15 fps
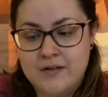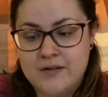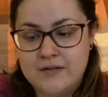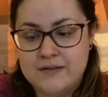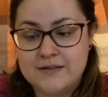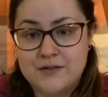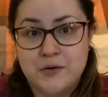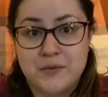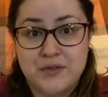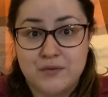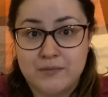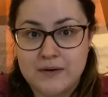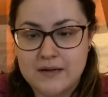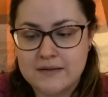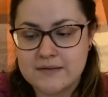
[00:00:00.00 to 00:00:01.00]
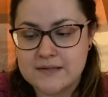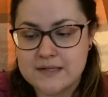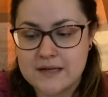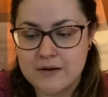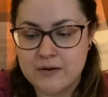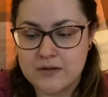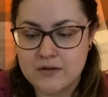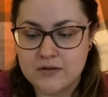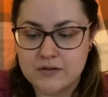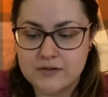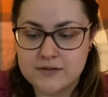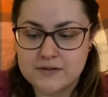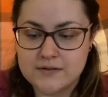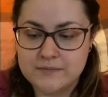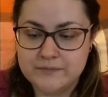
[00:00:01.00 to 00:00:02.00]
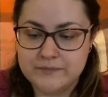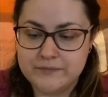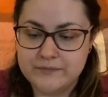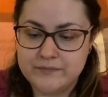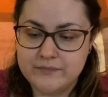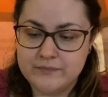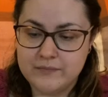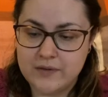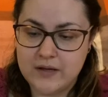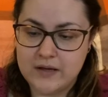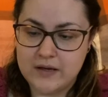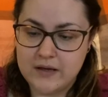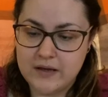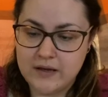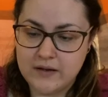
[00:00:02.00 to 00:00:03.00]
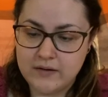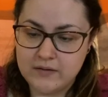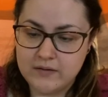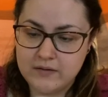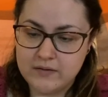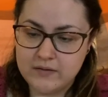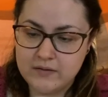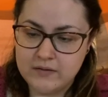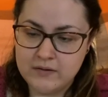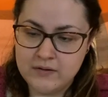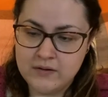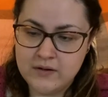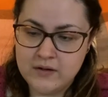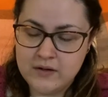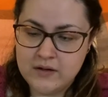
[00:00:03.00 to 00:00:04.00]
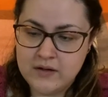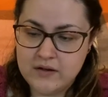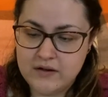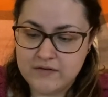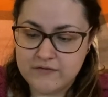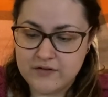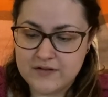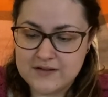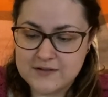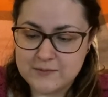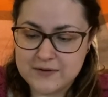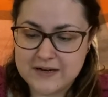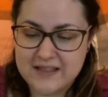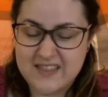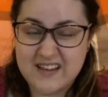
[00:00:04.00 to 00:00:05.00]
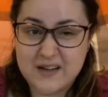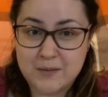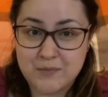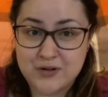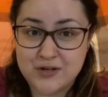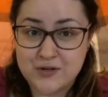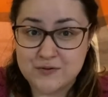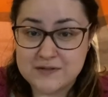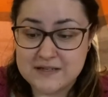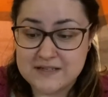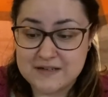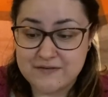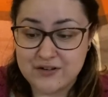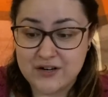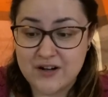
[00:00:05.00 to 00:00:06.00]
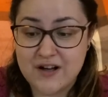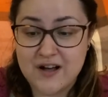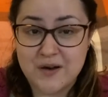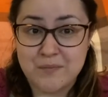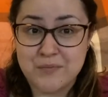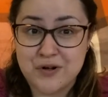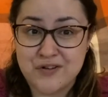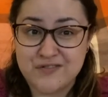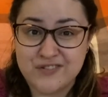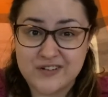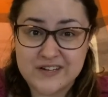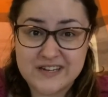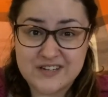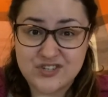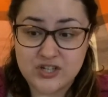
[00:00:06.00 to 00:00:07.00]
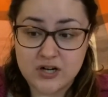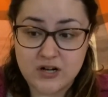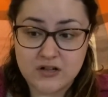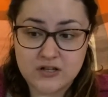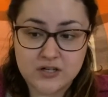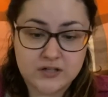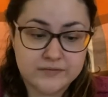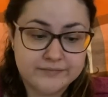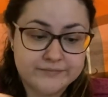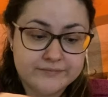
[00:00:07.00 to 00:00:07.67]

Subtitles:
Let's start with the red and see how it looks. Okay. And for this one, I think I'm gonna use a different cotton ball for each color.